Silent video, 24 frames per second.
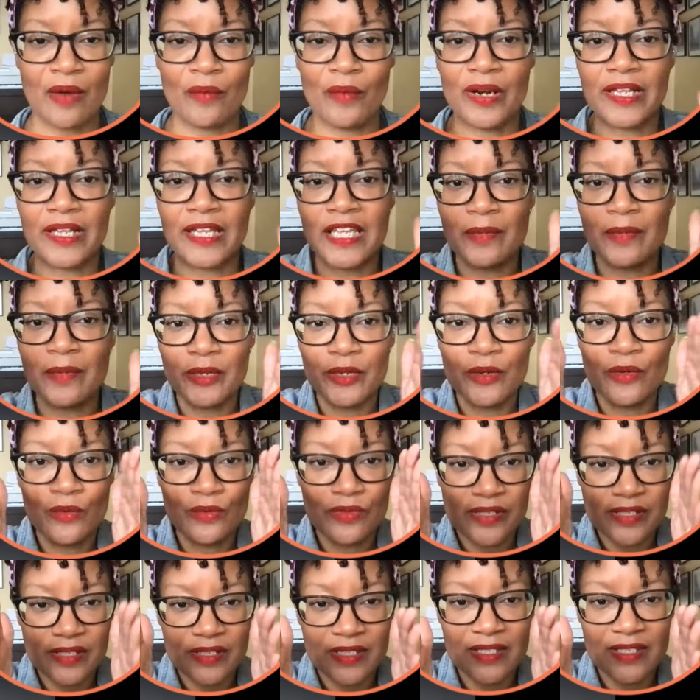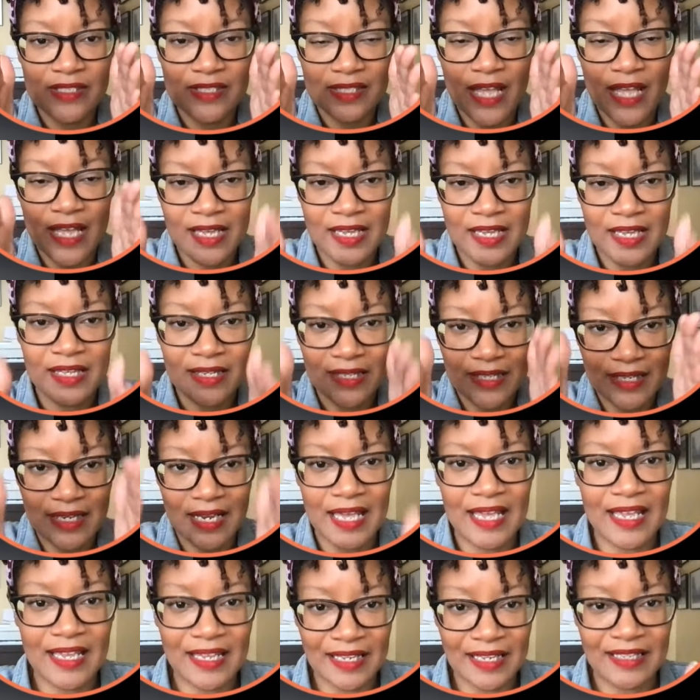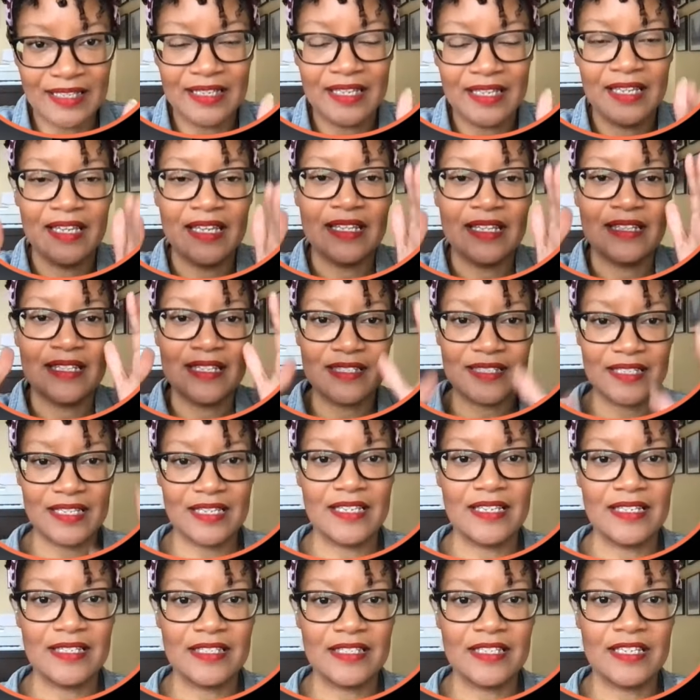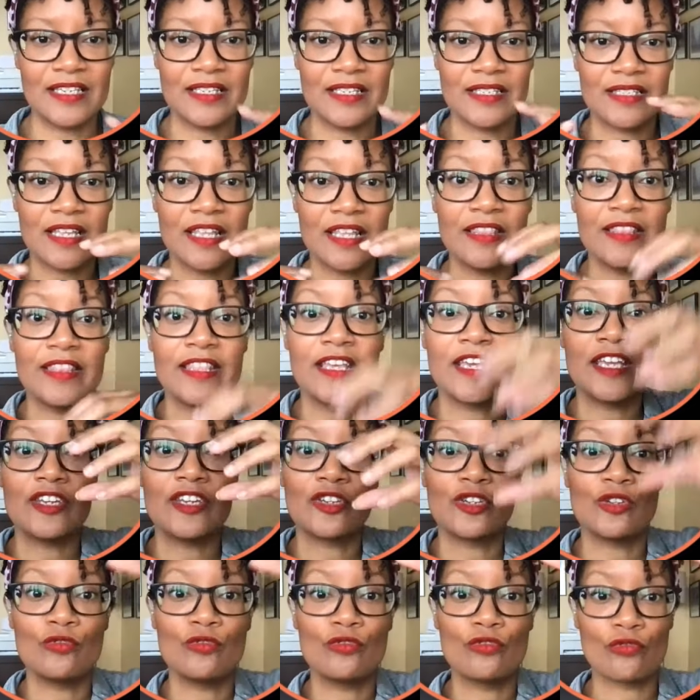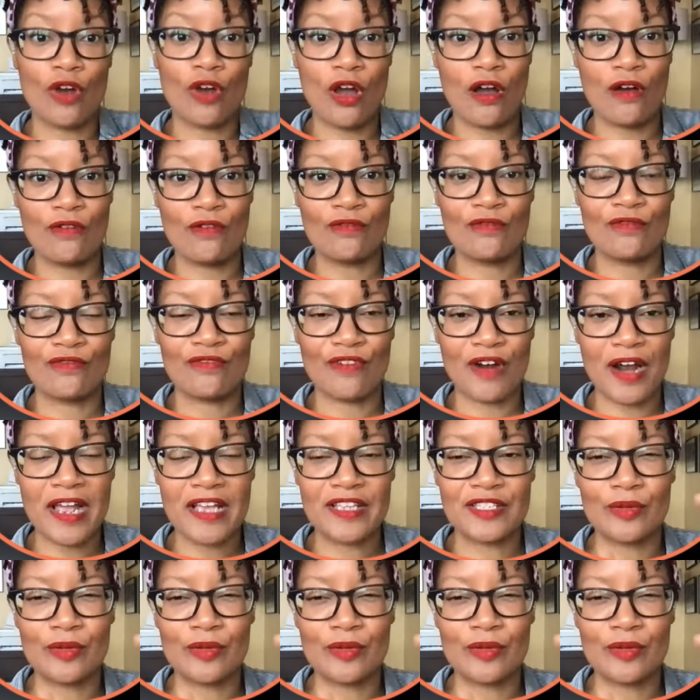I want to keep you stay in the lane that's easiest, and then you grow, right?